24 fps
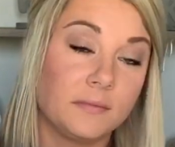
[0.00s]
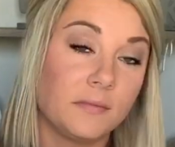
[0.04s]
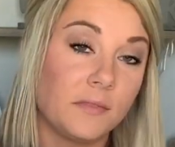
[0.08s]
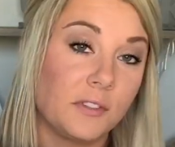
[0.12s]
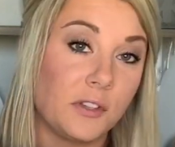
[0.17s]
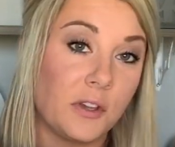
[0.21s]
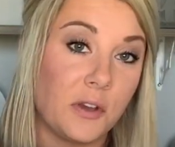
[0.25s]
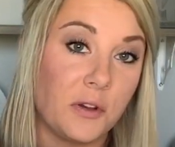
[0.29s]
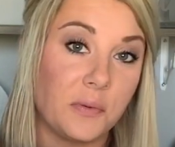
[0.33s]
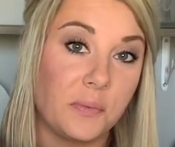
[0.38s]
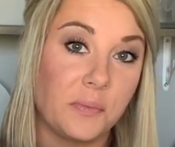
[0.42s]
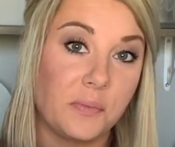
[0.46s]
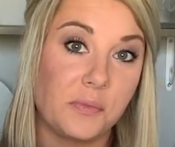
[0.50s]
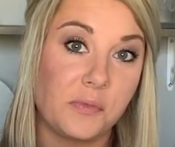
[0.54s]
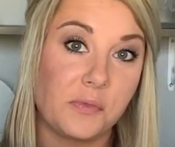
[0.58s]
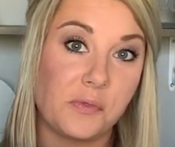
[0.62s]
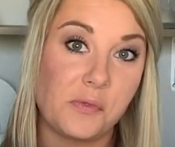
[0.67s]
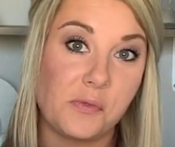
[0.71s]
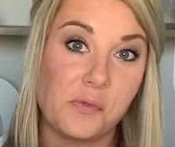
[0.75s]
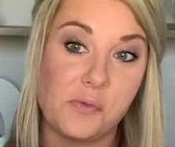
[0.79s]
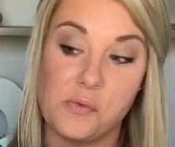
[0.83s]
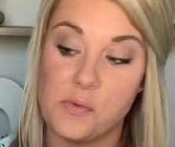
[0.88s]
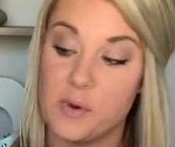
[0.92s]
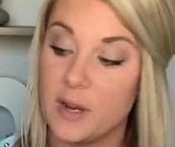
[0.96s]
So
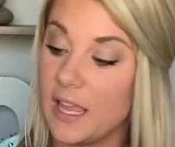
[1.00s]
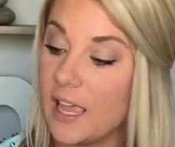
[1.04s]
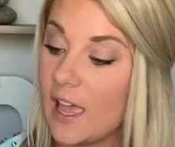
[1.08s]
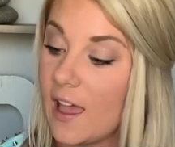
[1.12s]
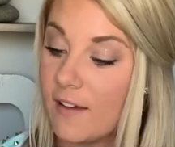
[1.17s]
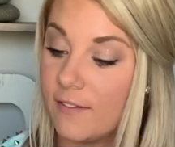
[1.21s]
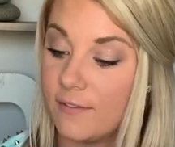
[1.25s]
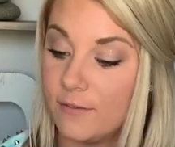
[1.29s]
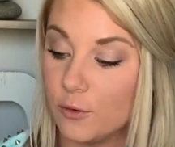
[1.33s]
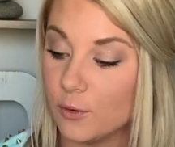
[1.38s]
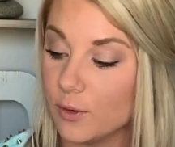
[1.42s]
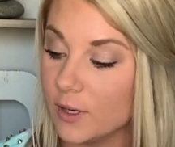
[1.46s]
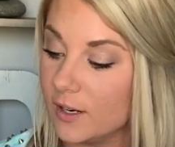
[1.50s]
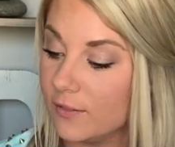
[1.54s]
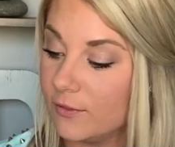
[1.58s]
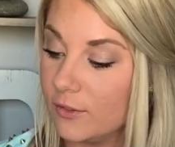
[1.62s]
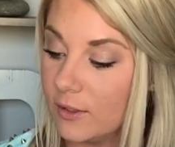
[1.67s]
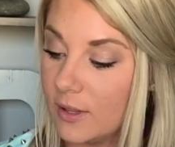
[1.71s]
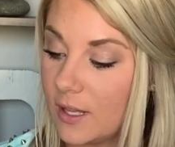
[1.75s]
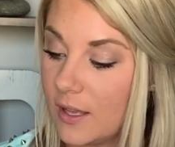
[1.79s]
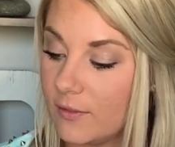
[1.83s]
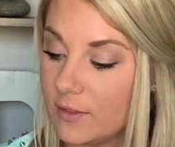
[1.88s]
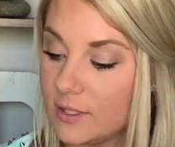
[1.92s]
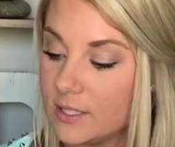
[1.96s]
we have four
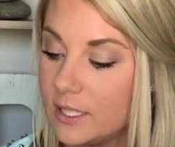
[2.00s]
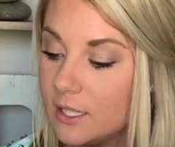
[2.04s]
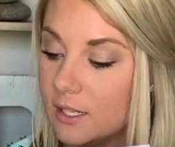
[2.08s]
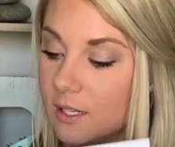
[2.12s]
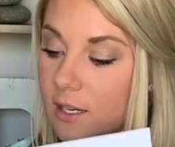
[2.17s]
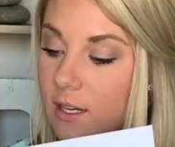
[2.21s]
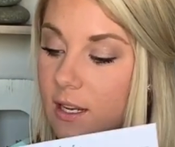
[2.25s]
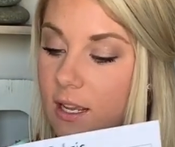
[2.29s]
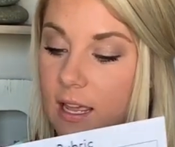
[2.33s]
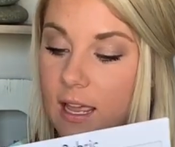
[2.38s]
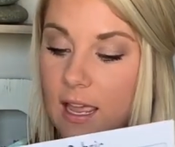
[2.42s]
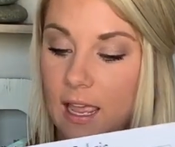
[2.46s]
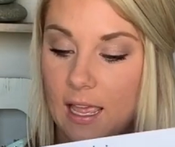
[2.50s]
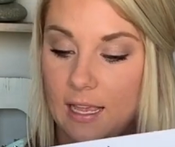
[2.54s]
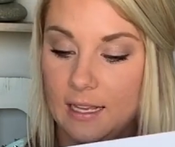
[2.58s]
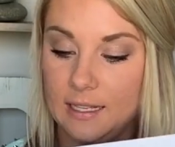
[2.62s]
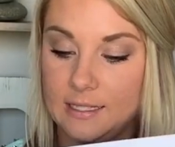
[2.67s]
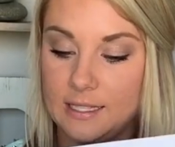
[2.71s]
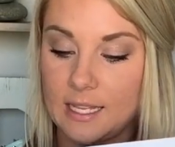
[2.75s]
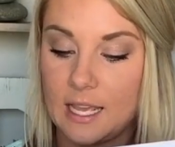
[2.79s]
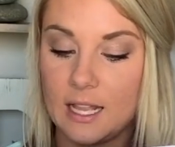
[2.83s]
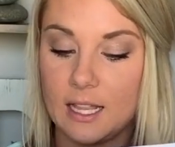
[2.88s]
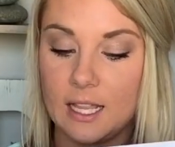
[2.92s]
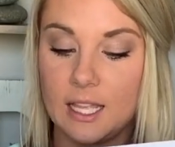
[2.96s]
different levels here:
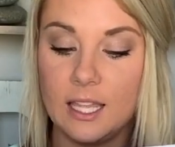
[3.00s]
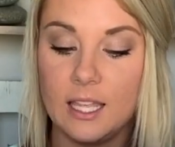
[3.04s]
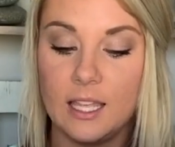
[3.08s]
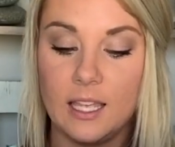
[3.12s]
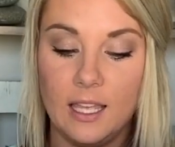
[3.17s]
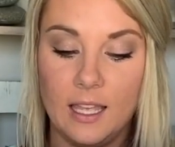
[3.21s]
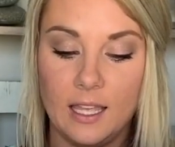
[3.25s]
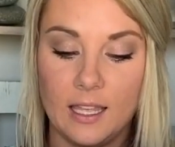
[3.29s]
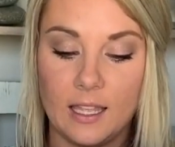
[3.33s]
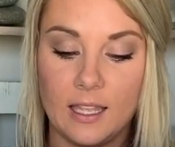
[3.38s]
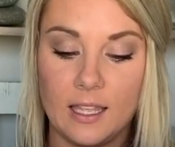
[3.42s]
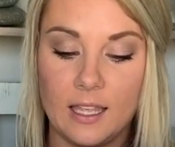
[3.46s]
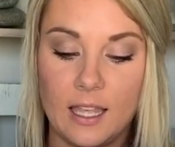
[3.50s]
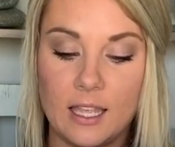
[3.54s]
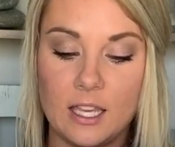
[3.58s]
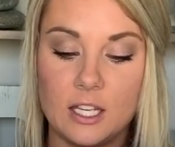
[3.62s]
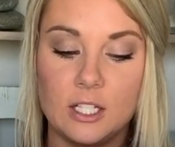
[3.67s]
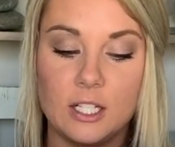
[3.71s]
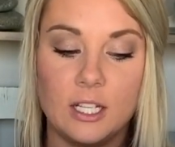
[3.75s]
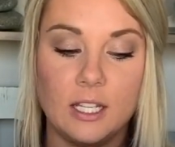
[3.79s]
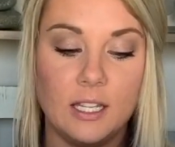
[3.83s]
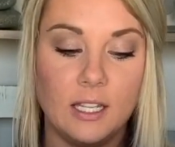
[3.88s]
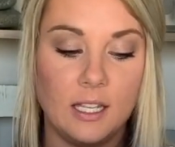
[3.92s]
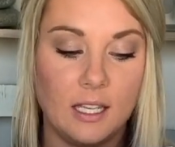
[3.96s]
excelling,
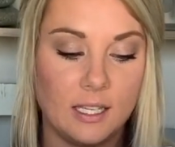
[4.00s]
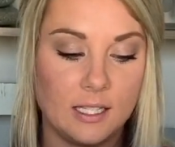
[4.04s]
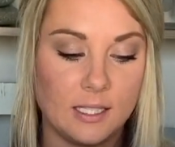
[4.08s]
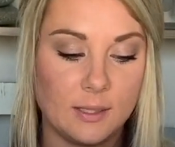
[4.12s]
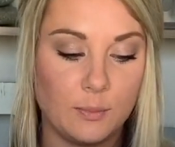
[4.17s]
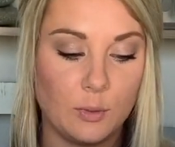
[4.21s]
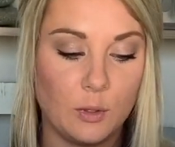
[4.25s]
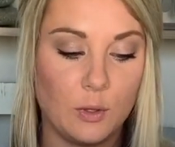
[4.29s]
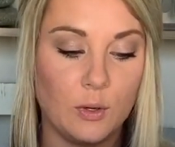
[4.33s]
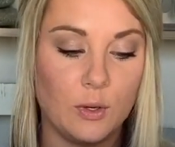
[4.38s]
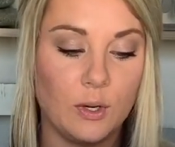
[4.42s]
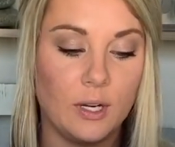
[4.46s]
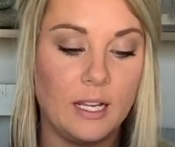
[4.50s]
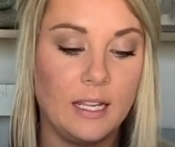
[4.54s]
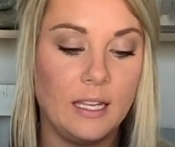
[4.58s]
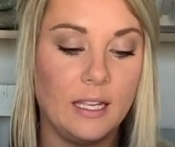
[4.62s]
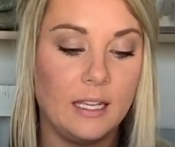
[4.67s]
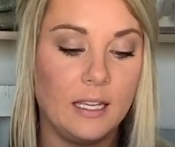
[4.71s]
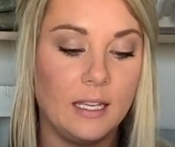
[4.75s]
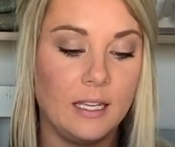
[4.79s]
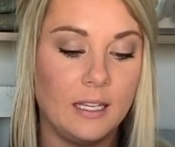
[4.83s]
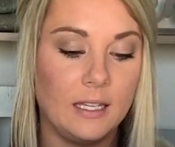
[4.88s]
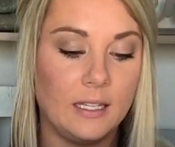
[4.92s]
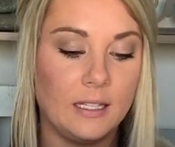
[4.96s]
engaging,
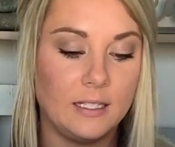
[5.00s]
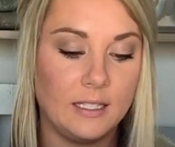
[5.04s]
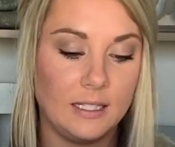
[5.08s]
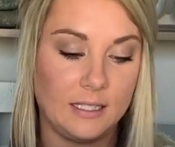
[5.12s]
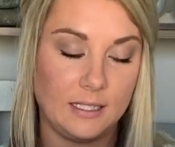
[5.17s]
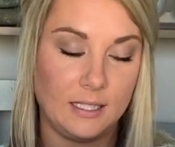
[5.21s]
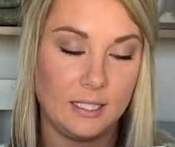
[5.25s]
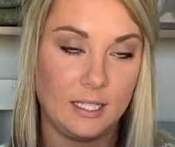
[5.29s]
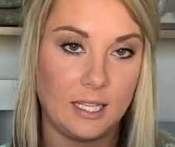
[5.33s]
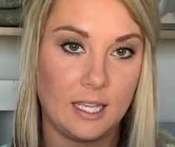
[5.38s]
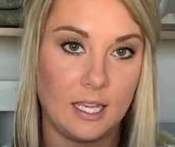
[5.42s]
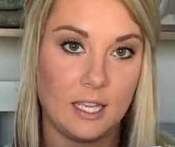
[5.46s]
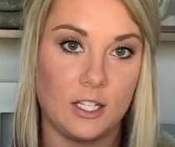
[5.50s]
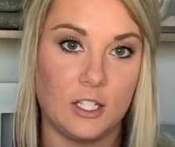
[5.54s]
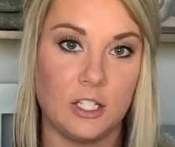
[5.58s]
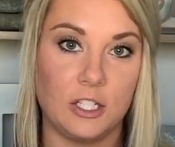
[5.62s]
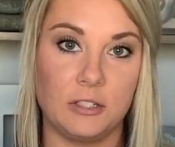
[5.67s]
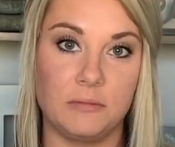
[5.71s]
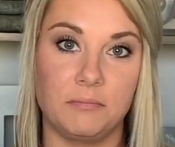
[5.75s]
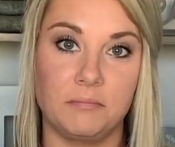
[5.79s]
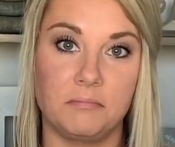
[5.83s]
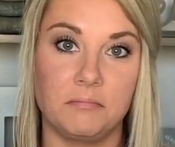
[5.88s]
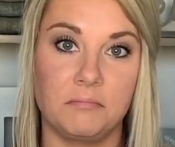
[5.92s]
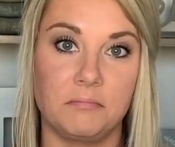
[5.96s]
exploring,
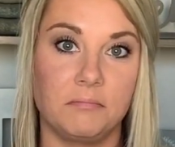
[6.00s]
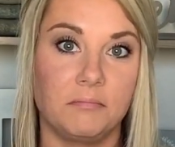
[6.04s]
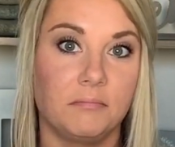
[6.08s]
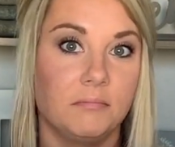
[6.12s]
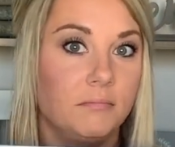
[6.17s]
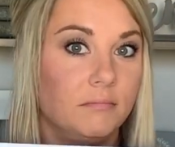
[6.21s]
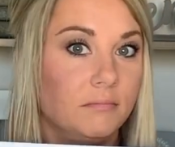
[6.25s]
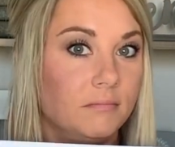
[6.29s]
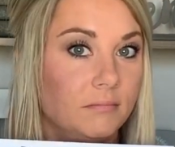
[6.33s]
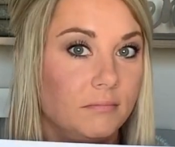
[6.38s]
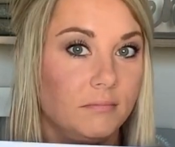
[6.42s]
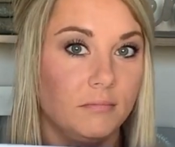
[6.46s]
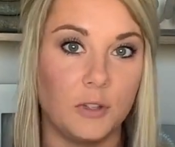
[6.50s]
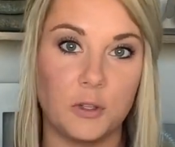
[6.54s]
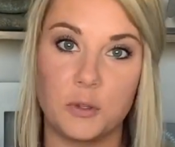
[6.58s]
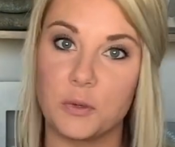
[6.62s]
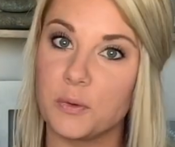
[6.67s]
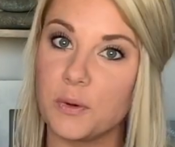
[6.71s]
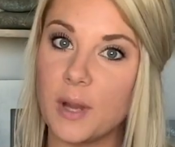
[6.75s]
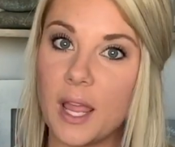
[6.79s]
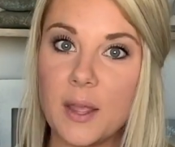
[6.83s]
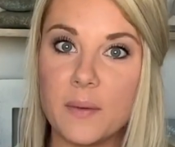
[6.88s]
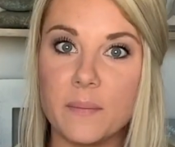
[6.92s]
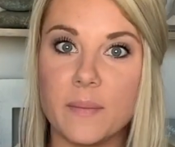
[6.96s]
disengaged.
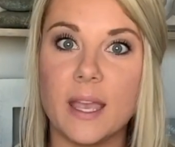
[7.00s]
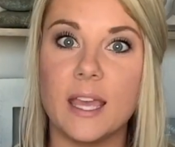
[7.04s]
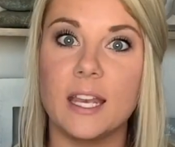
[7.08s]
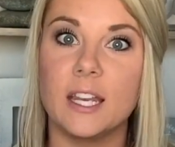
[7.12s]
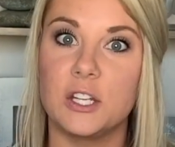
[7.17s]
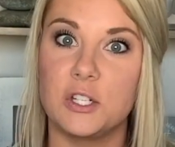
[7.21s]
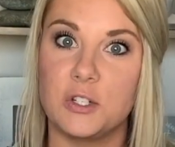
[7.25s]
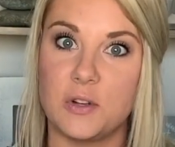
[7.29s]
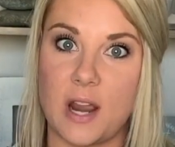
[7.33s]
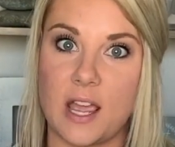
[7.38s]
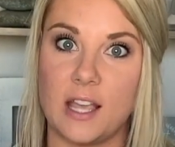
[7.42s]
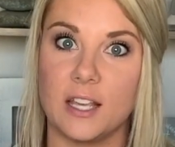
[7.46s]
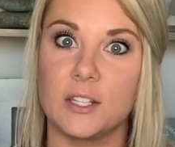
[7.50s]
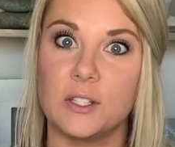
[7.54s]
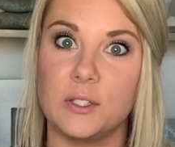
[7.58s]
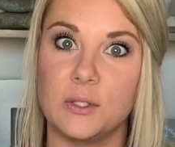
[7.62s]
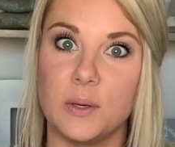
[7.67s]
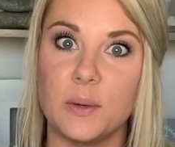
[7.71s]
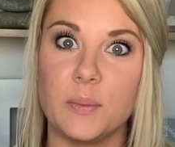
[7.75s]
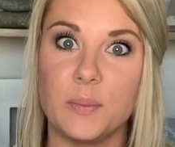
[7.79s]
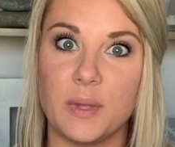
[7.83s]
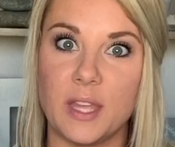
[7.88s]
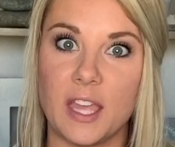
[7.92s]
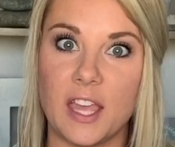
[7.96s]
Great way to track
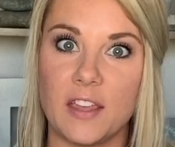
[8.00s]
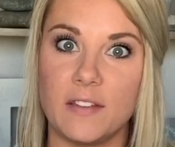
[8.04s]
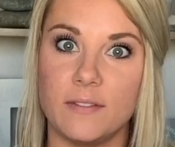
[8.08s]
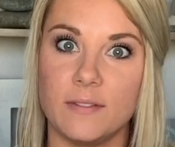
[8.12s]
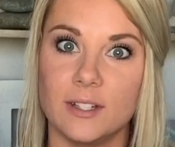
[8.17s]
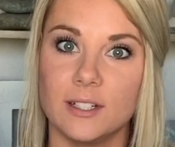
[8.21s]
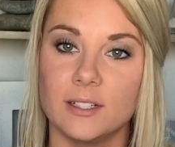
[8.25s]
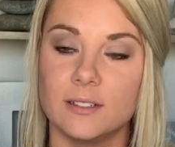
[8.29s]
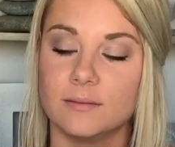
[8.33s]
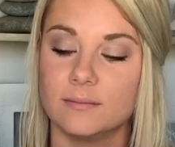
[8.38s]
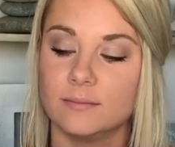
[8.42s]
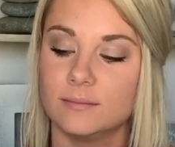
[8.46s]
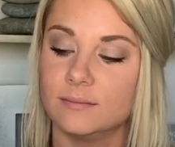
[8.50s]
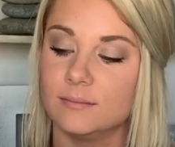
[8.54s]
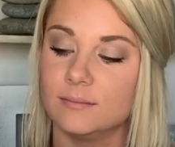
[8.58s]
student behavior.